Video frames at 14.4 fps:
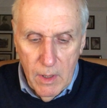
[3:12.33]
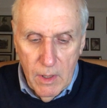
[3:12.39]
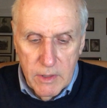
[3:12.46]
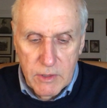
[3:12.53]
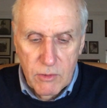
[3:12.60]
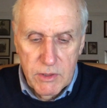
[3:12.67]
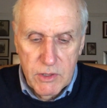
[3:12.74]

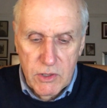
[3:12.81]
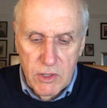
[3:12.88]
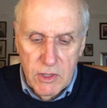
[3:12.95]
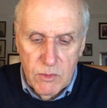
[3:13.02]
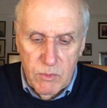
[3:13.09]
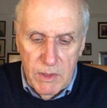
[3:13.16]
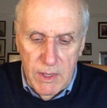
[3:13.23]
As
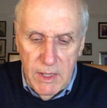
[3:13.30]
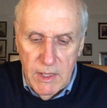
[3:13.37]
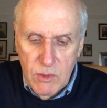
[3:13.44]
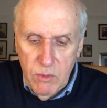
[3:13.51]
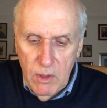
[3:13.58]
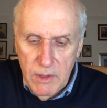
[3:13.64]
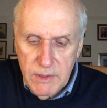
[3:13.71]
Christians, we need
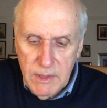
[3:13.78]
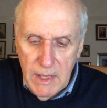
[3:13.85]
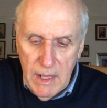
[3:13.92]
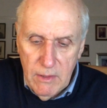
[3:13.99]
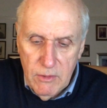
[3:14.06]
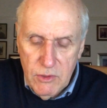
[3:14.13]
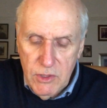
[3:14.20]
to ask
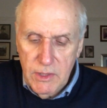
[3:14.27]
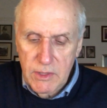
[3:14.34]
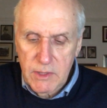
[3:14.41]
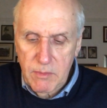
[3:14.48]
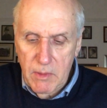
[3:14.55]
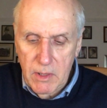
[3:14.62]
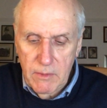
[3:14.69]
how
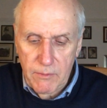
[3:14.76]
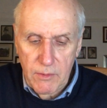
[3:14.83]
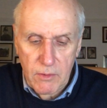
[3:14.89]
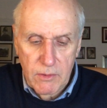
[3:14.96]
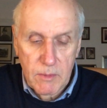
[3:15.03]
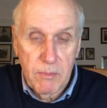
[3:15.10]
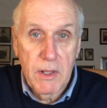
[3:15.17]
Jesus might
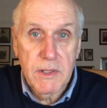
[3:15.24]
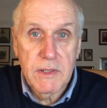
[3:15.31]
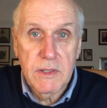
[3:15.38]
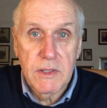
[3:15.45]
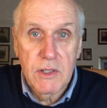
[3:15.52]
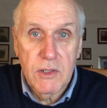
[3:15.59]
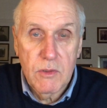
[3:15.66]
view the
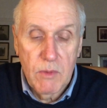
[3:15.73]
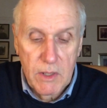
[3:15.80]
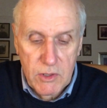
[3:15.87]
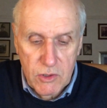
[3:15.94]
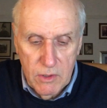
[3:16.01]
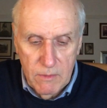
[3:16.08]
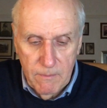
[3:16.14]
present
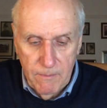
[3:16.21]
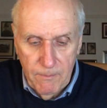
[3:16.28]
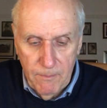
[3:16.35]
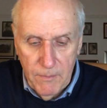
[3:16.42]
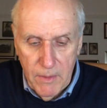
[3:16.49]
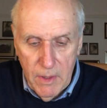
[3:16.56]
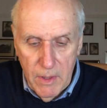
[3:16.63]
situation.
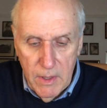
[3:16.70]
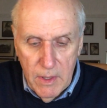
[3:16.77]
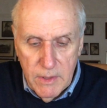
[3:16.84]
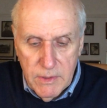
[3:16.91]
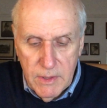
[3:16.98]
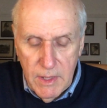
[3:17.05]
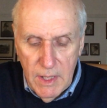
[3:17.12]

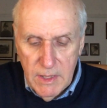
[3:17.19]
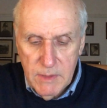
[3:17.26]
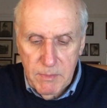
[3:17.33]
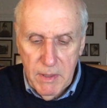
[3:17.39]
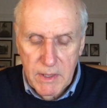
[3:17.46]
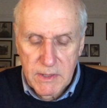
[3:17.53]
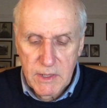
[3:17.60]
Today's
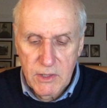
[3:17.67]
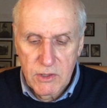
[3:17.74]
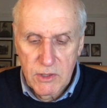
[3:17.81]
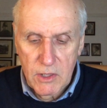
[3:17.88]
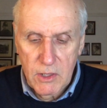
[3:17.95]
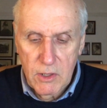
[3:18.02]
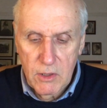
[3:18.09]
passage
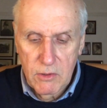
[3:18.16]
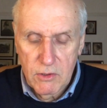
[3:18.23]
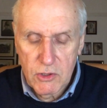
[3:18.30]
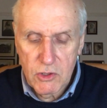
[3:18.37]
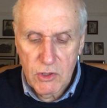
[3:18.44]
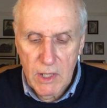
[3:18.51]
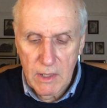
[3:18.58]
is a
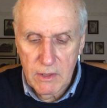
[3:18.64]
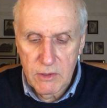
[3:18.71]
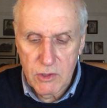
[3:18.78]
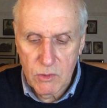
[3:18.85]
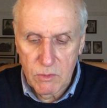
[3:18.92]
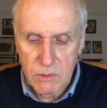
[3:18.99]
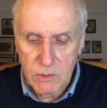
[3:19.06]
huge
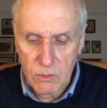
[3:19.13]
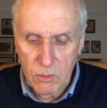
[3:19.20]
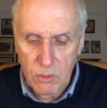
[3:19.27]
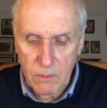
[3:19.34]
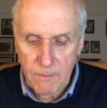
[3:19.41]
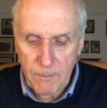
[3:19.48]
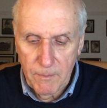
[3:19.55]
challenge to us
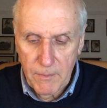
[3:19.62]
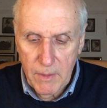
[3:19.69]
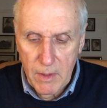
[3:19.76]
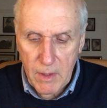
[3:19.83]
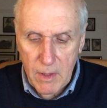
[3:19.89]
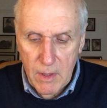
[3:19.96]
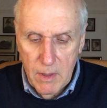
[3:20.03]
all.
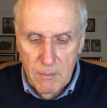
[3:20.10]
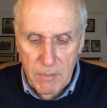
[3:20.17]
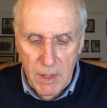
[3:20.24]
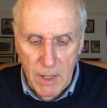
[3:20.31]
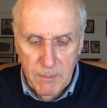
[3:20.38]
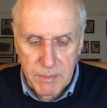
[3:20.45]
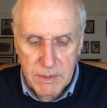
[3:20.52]

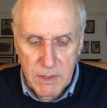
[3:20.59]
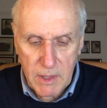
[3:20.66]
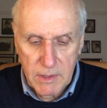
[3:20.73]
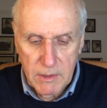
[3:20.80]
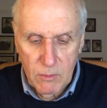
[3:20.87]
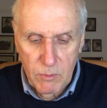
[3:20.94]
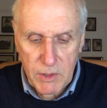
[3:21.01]
Perhaps,
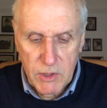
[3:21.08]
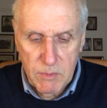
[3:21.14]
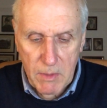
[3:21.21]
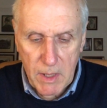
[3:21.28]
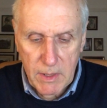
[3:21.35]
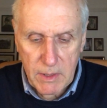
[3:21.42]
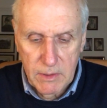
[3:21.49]
like the rich
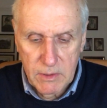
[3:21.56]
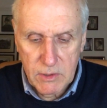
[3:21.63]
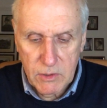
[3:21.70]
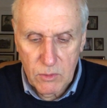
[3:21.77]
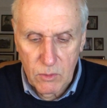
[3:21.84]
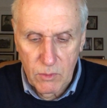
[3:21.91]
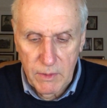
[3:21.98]
man in the
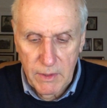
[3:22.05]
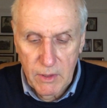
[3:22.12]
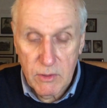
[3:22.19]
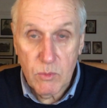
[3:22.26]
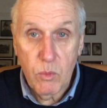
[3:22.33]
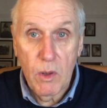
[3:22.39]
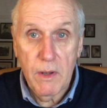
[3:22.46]
story, there
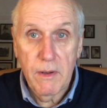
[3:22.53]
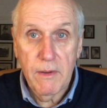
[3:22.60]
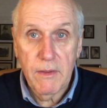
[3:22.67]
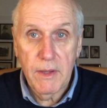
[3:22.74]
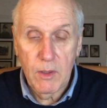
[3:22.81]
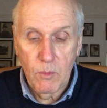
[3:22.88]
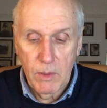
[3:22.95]
is one
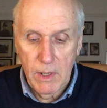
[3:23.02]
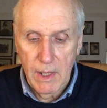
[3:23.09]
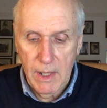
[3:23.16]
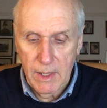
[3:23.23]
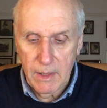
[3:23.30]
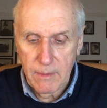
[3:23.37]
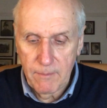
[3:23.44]
thing we
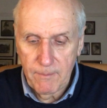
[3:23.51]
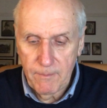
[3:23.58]
lack